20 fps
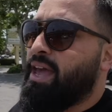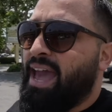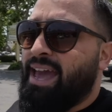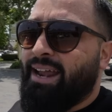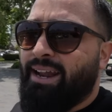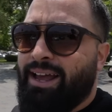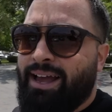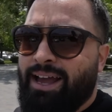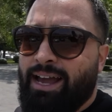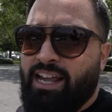
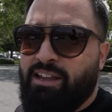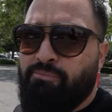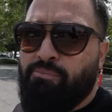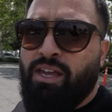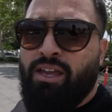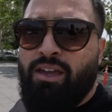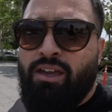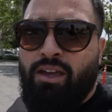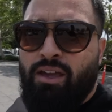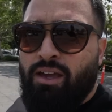Anaheim,
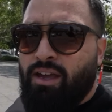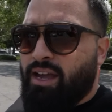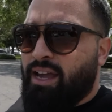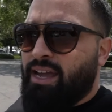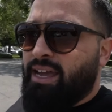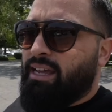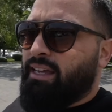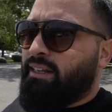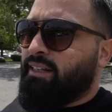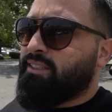
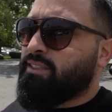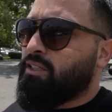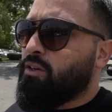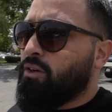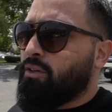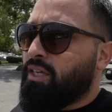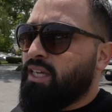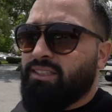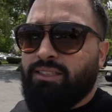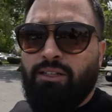and let's
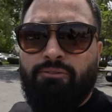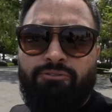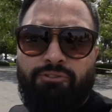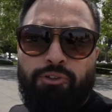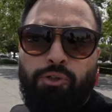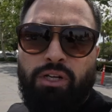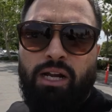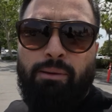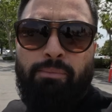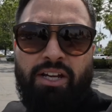go get some
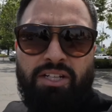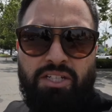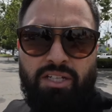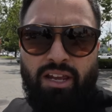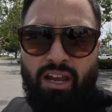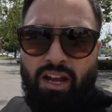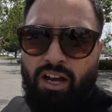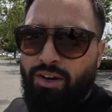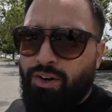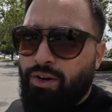food. I'm
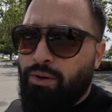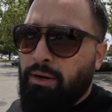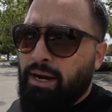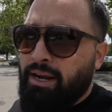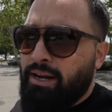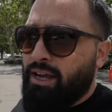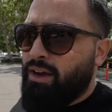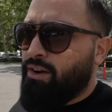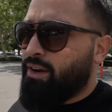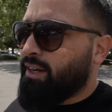actually hungry
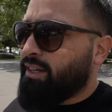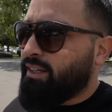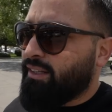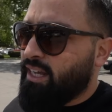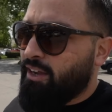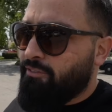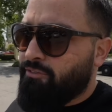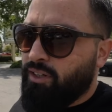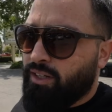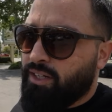right now, and I could
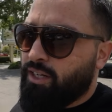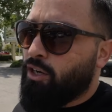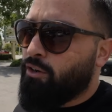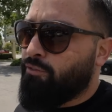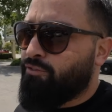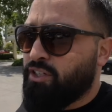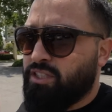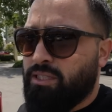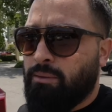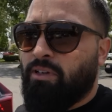definitely go
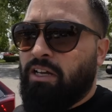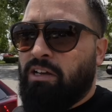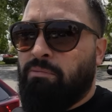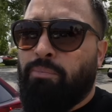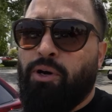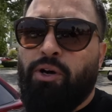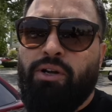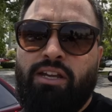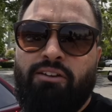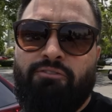for some
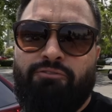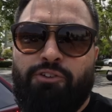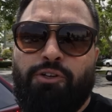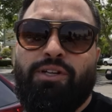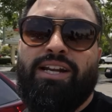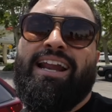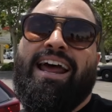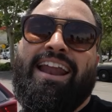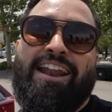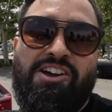Cambodian
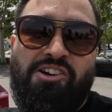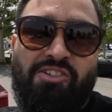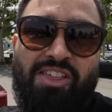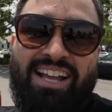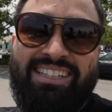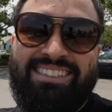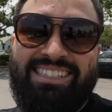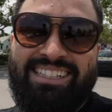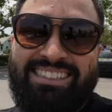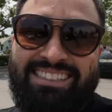food, and I know
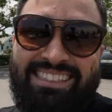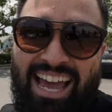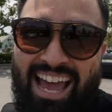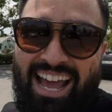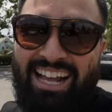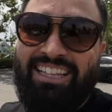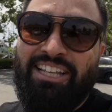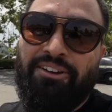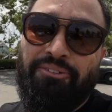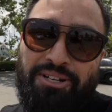that's
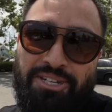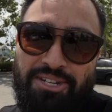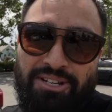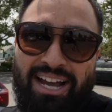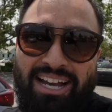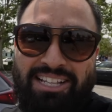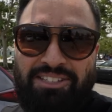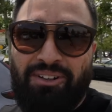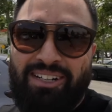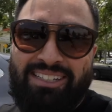exactly what you
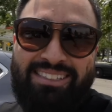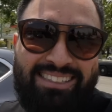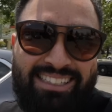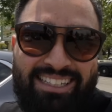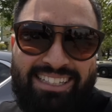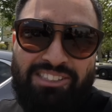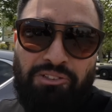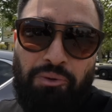guys want to see as